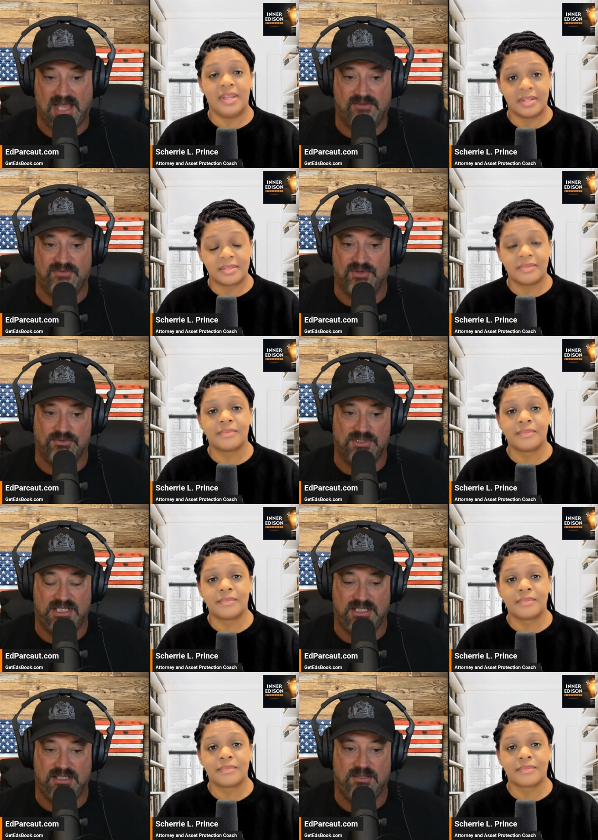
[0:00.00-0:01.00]
Speaker 1: your own
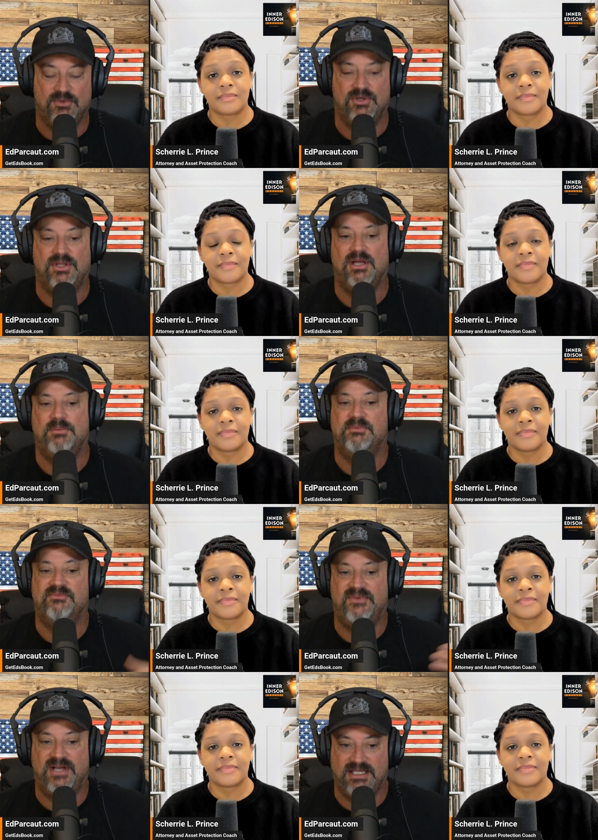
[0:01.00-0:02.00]
team, or you help them
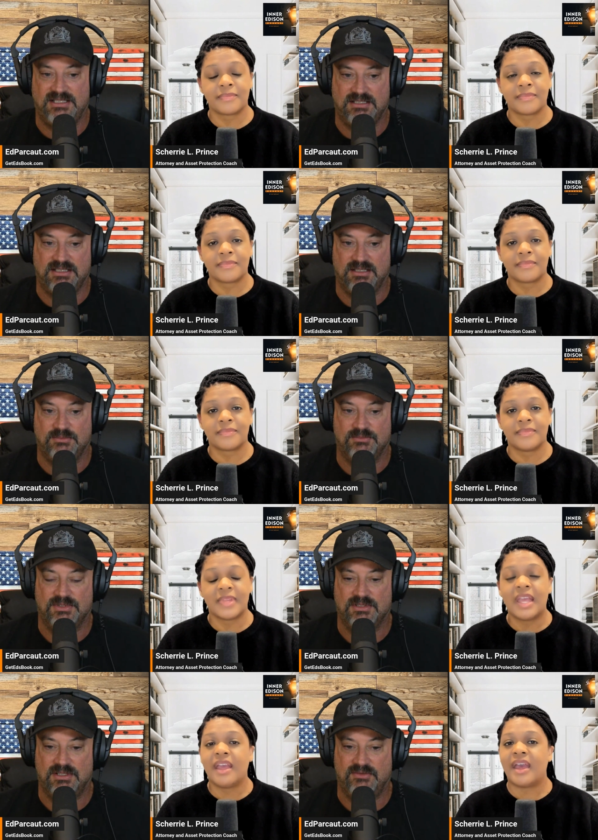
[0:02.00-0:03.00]
find a team?
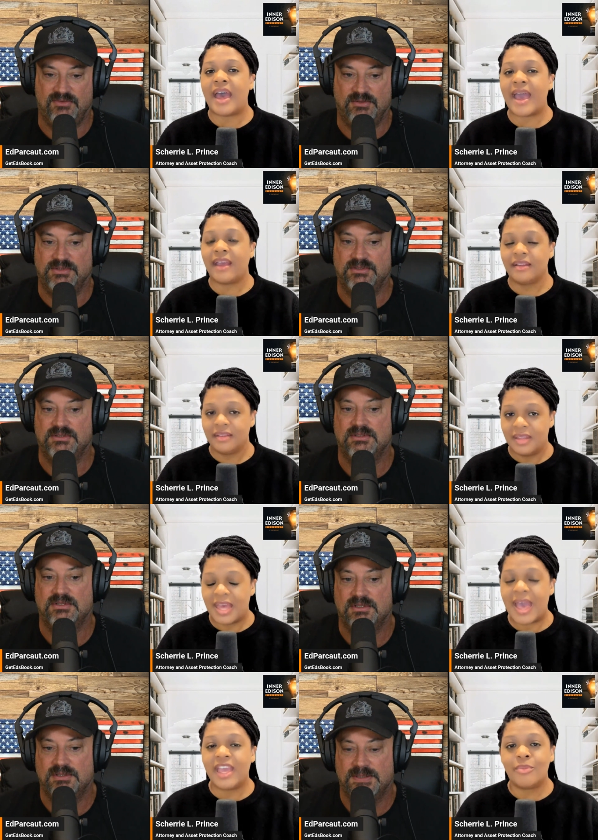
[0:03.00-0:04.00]
Yvonne?
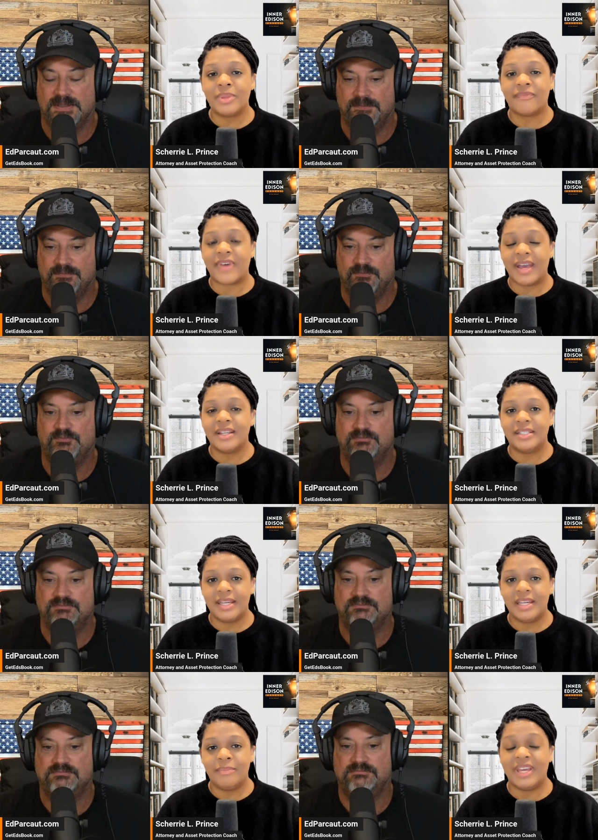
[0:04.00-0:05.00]
Speaker 2: I help them find a
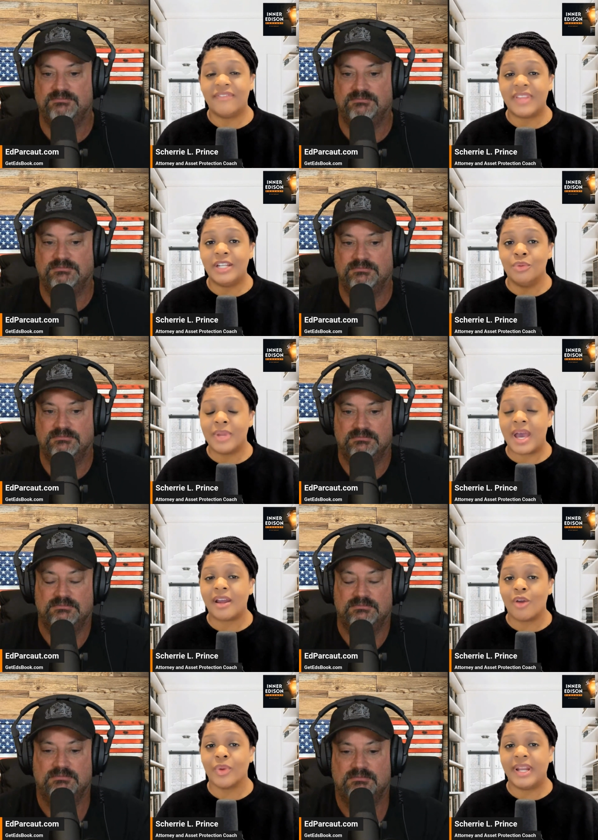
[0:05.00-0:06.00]
team if they do not
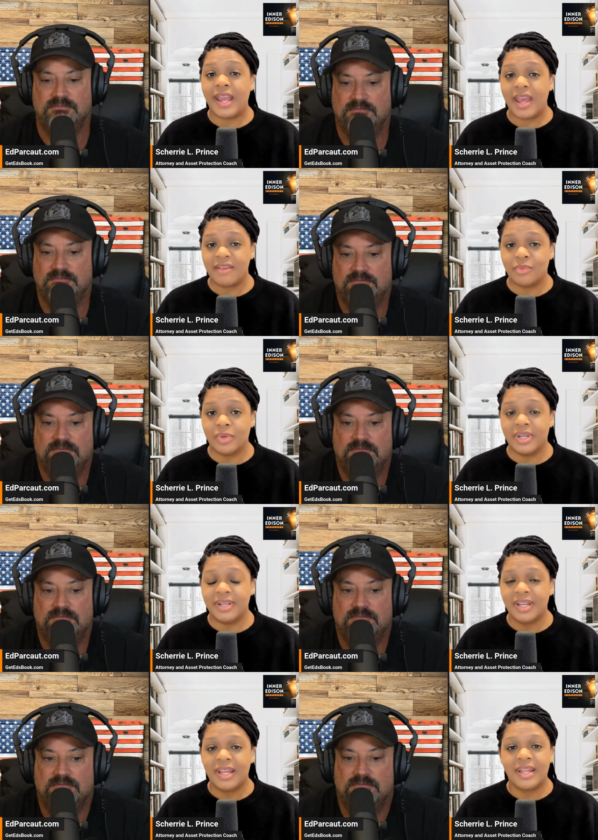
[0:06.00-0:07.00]
already have
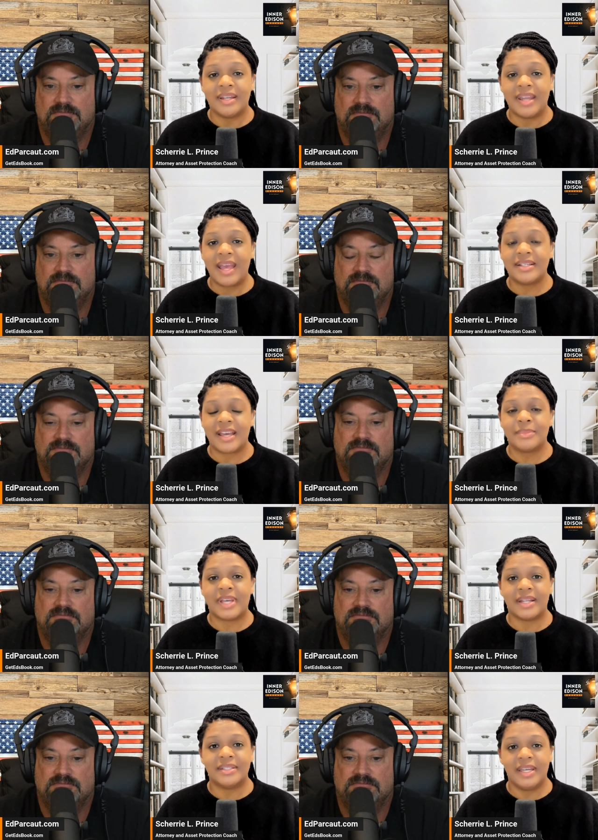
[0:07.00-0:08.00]
one. Nine times
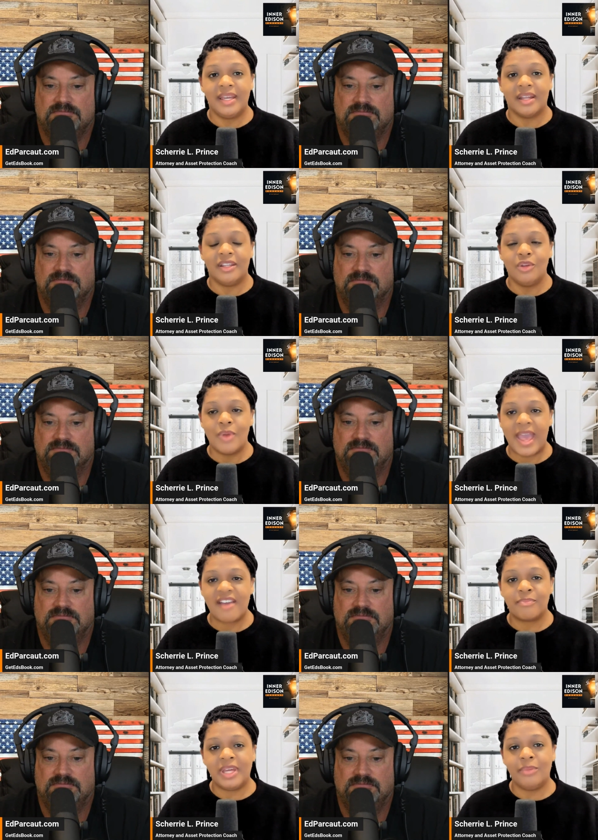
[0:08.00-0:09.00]
out of ten, you
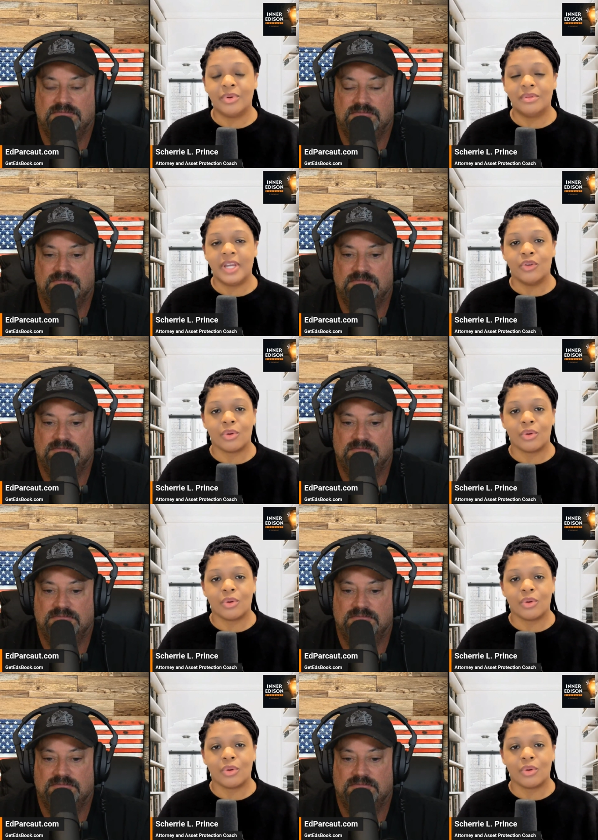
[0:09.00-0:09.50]
have people in your